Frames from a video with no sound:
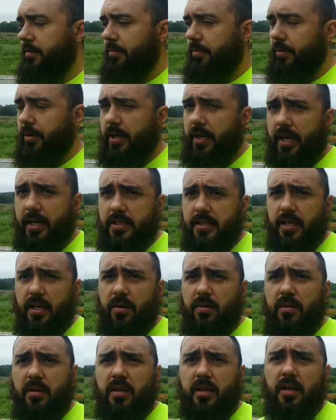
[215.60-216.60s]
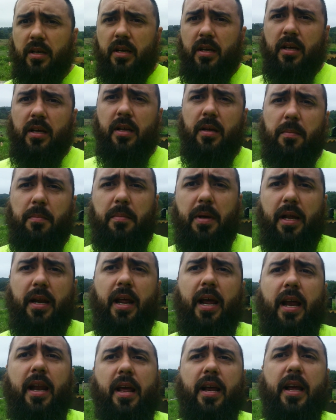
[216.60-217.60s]
3 days ago, me and
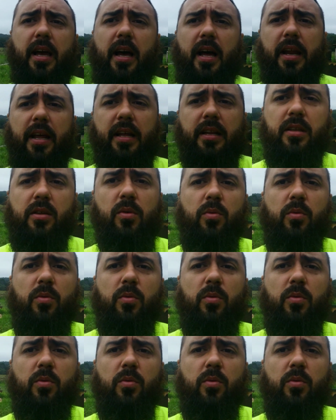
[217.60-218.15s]
Hannah got it to